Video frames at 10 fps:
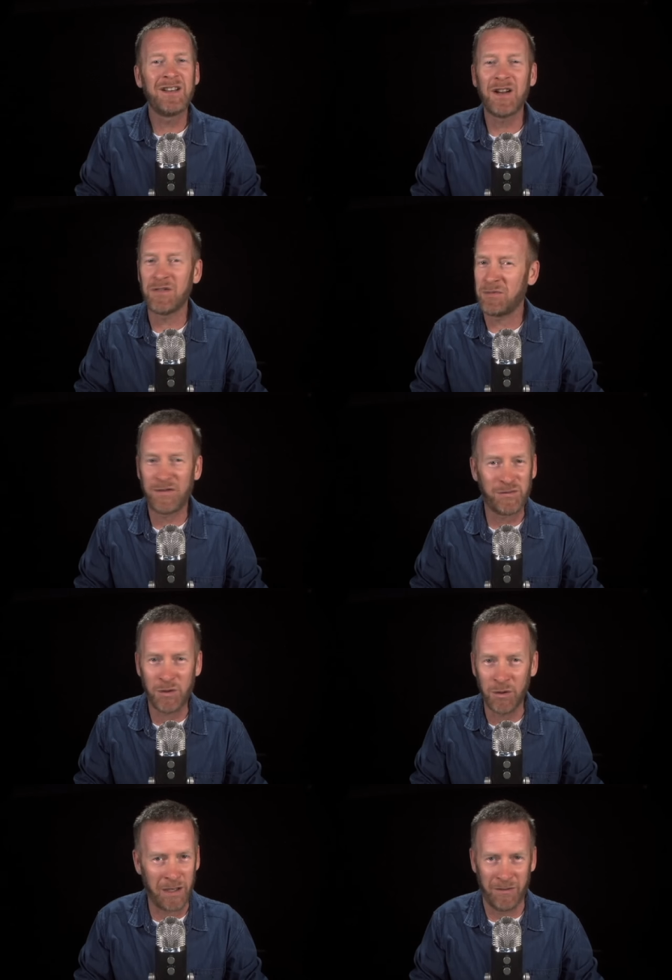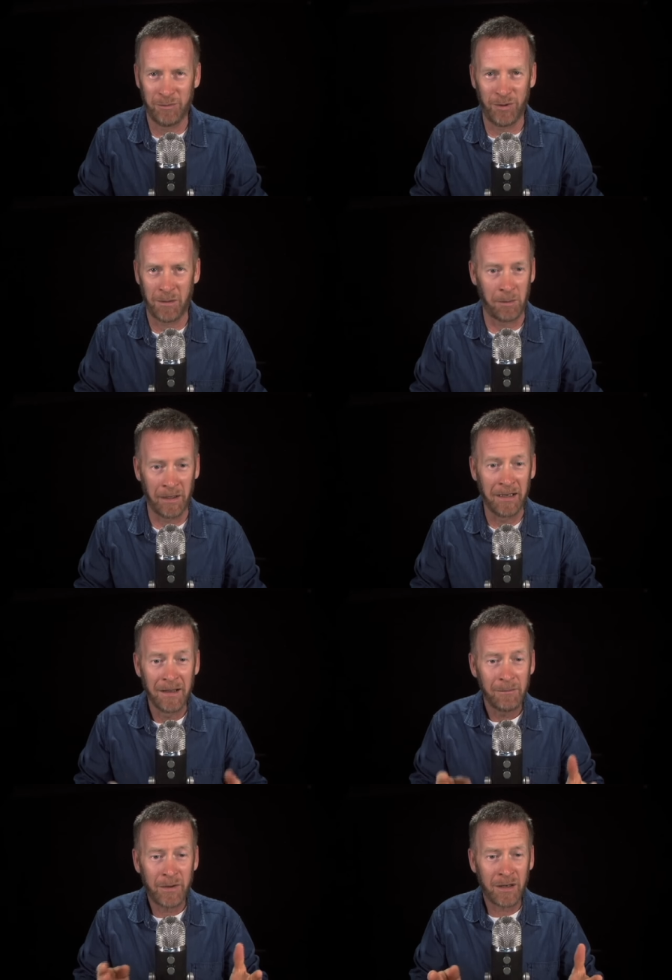never before even probably,
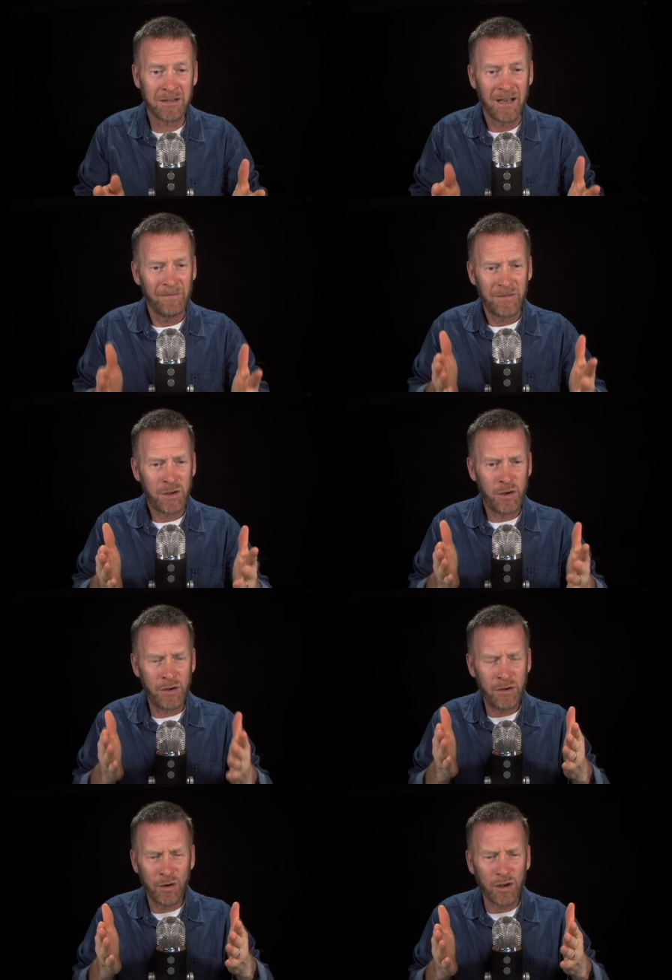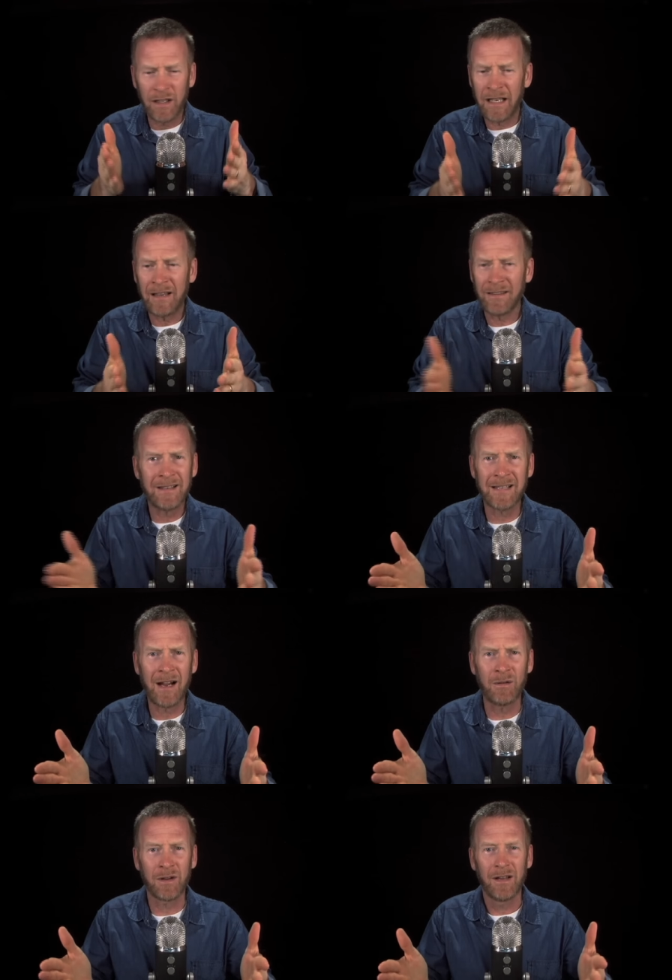because you're cleaning things
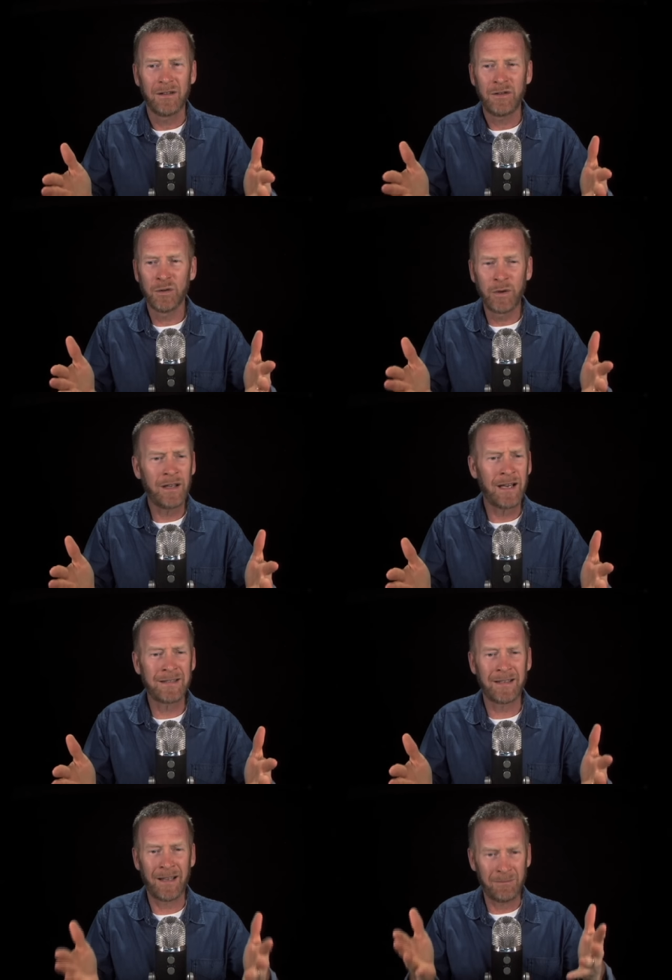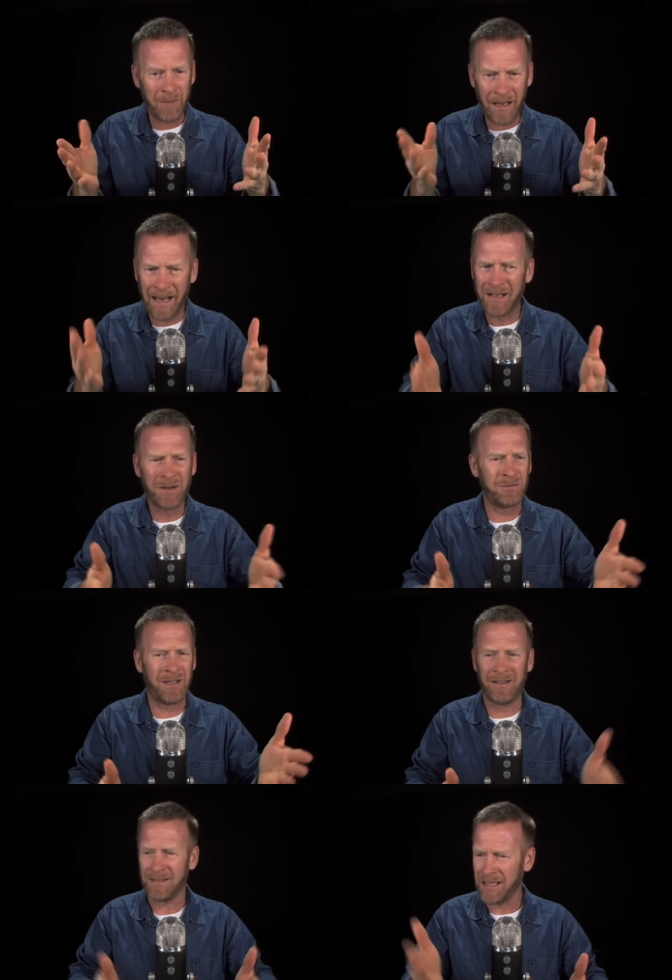out. You're realizing that, man, I don't
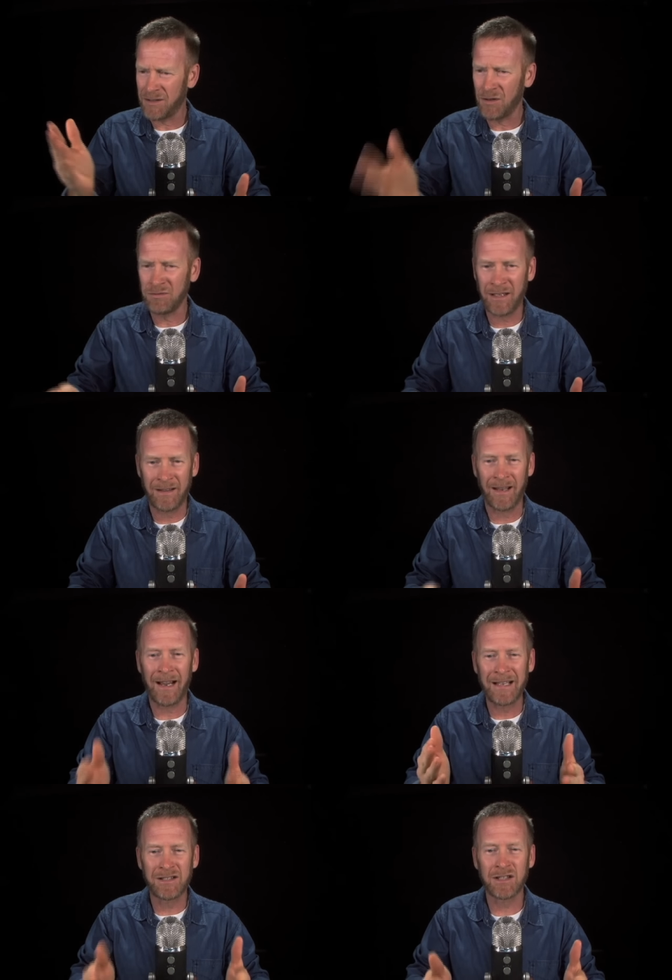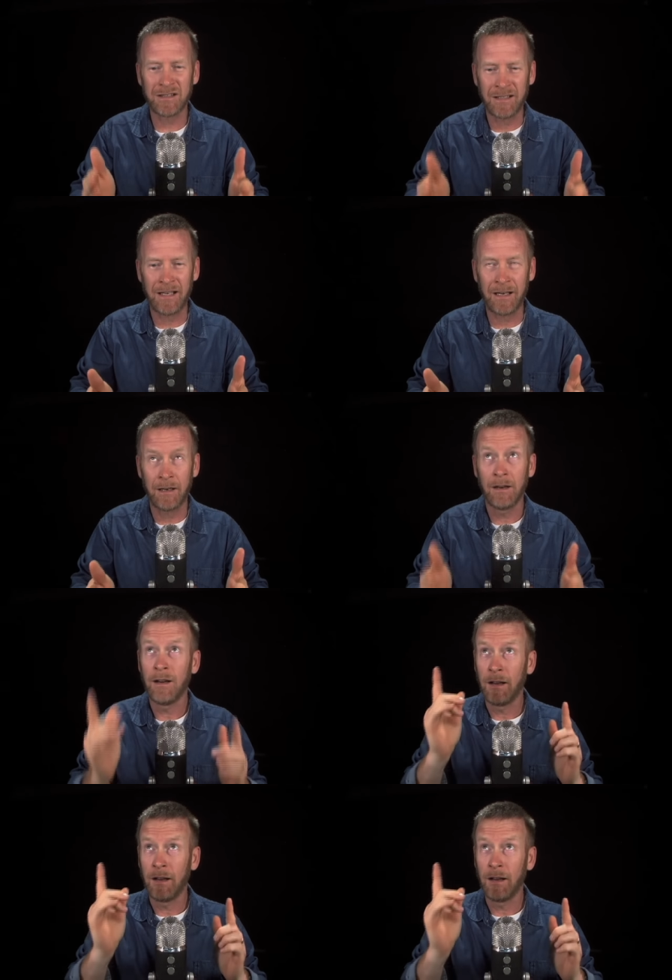need this. I don't need that. I just need